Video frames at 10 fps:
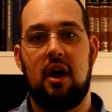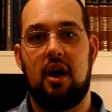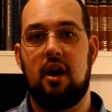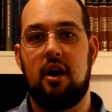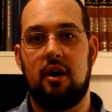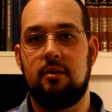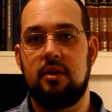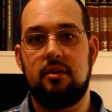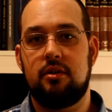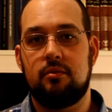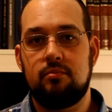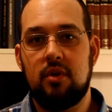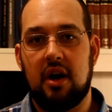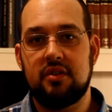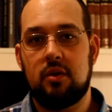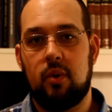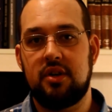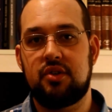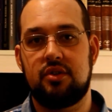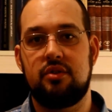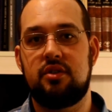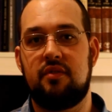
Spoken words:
Ask questions.